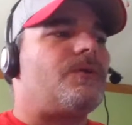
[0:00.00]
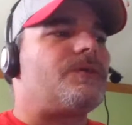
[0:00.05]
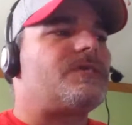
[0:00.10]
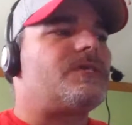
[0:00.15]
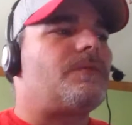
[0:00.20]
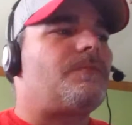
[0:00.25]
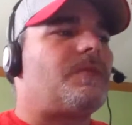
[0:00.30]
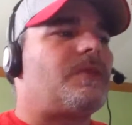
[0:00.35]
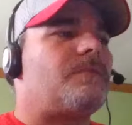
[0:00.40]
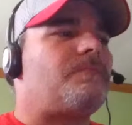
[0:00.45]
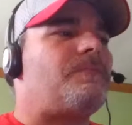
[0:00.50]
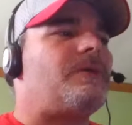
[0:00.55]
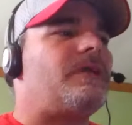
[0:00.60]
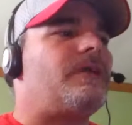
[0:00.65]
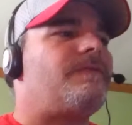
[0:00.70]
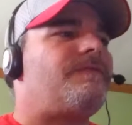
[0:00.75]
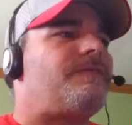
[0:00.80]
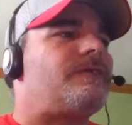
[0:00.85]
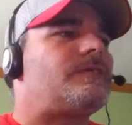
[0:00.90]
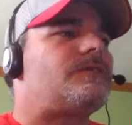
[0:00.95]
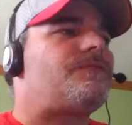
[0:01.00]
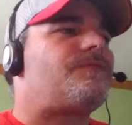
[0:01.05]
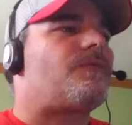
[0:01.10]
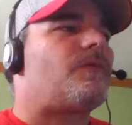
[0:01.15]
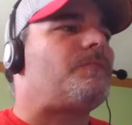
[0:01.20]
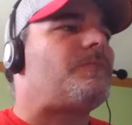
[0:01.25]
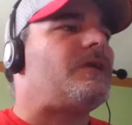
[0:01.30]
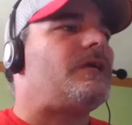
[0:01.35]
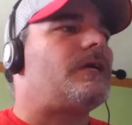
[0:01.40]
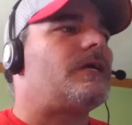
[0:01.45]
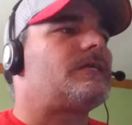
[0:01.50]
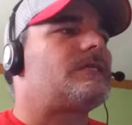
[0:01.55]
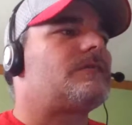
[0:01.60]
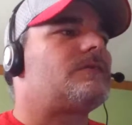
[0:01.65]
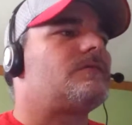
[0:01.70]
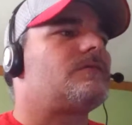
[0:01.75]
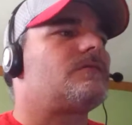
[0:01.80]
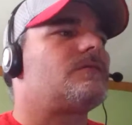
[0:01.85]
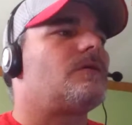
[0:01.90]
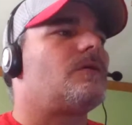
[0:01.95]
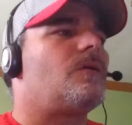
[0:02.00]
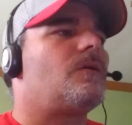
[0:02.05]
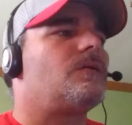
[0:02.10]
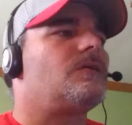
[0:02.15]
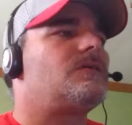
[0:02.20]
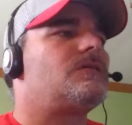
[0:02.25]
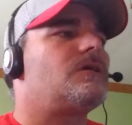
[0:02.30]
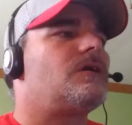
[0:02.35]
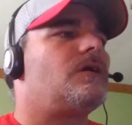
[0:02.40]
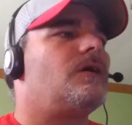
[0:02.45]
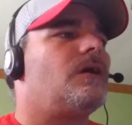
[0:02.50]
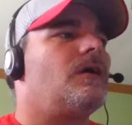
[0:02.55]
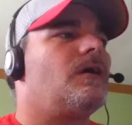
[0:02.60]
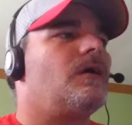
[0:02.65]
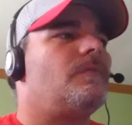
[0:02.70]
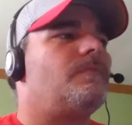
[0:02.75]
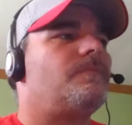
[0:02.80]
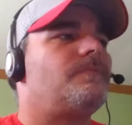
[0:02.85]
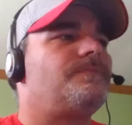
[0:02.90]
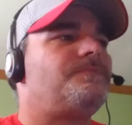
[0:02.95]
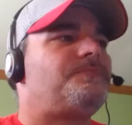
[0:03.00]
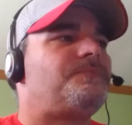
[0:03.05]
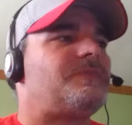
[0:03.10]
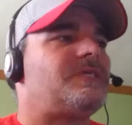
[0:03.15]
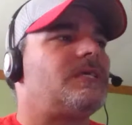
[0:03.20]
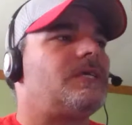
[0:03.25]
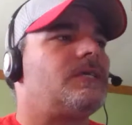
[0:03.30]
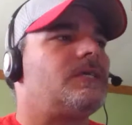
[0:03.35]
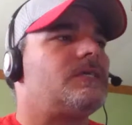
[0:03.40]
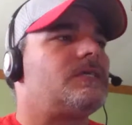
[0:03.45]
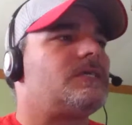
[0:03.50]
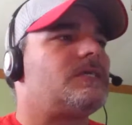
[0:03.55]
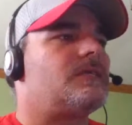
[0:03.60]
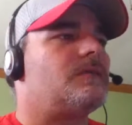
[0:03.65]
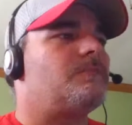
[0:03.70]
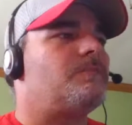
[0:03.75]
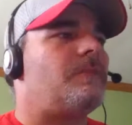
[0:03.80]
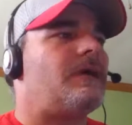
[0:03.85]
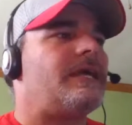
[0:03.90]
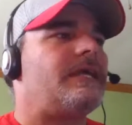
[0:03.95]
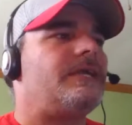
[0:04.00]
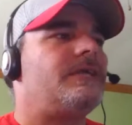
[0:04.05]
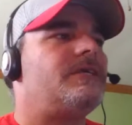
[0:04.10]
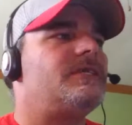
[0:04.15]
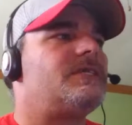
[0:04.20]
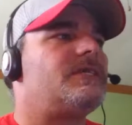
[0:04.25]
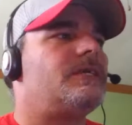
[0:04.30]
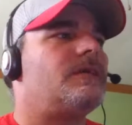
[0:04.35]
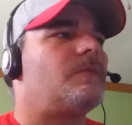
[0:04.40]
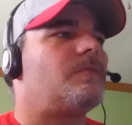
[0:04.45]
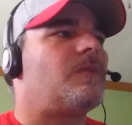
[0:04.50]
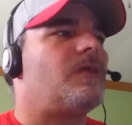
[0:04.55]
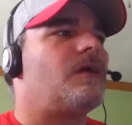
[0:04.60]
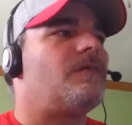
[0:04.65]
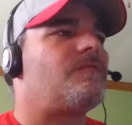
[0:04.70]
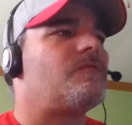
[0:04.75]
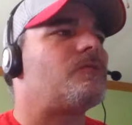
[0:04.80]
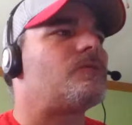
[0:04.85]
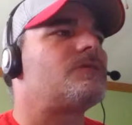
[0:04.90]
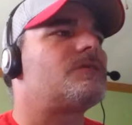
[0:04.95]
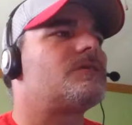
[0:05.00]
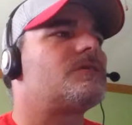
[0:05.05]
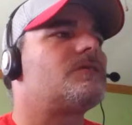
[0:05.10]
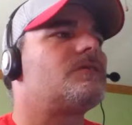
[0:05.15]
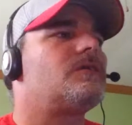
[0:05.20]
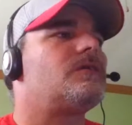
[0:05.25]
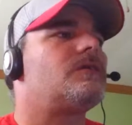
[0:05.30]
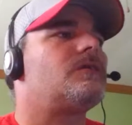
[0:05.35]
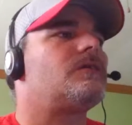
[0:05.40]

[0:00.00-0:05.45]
Some of the benefits from the Epsom salt is the magnesium levels.